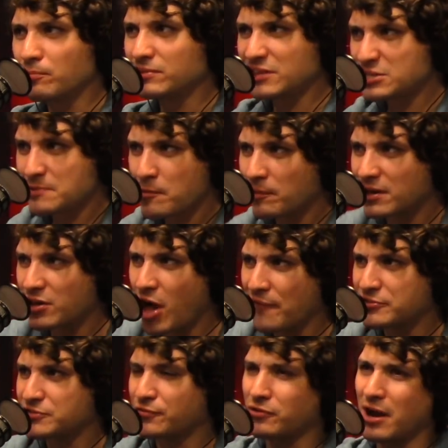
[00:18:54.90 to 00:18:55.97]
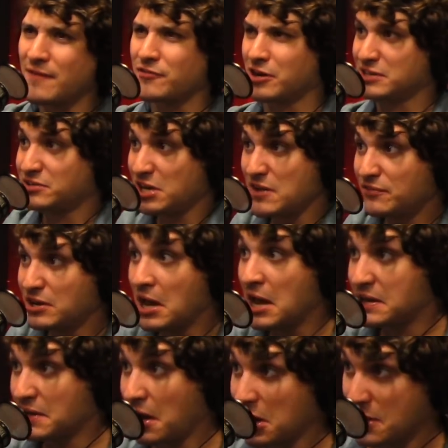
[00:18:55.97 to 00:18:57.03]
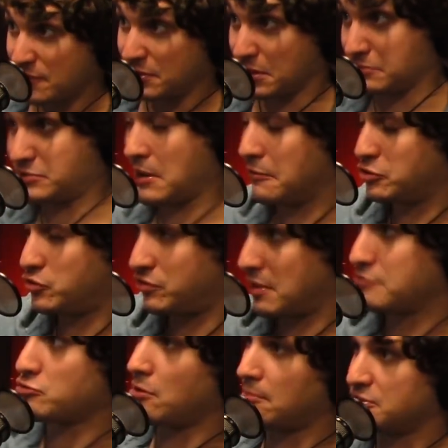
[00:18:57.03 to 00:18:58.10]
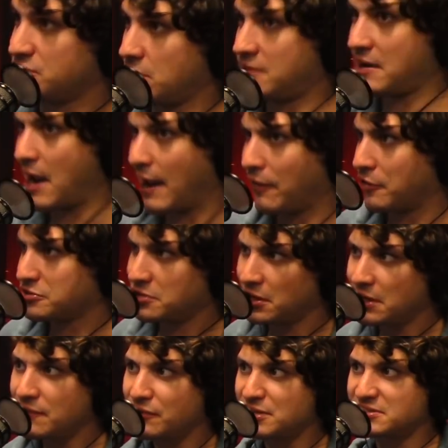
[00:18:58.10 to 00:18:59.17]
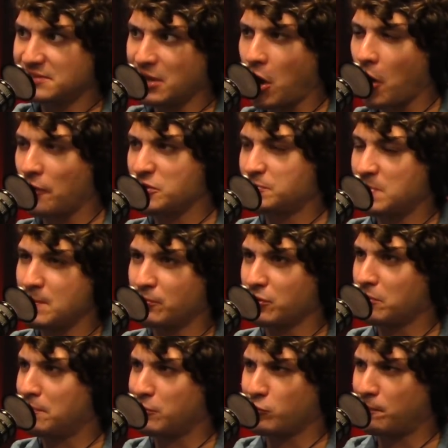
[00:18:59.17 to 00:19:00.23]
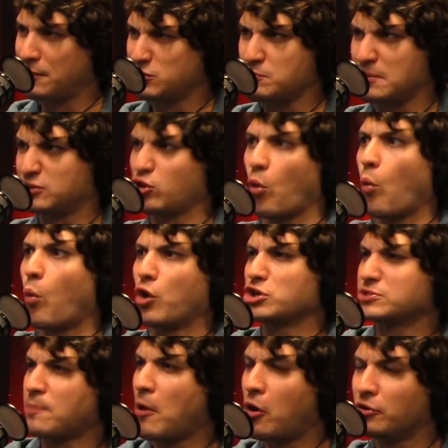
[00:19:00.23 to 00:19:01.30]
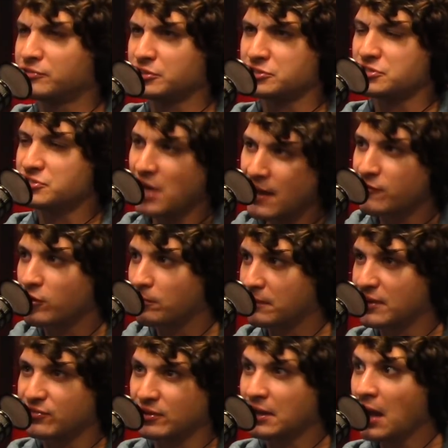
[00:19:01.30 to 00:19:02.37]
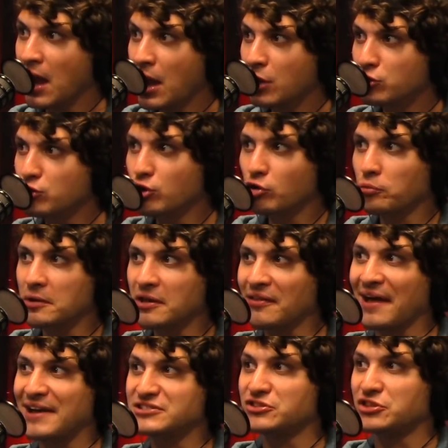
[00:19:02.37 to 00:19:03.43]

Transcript: these people have been in office forever," it's not even not even they were, talking about Jerry Nadler. It's not even to say all these people that are being replaced are like the worst politicians ever. But it's like you do realize yeah. the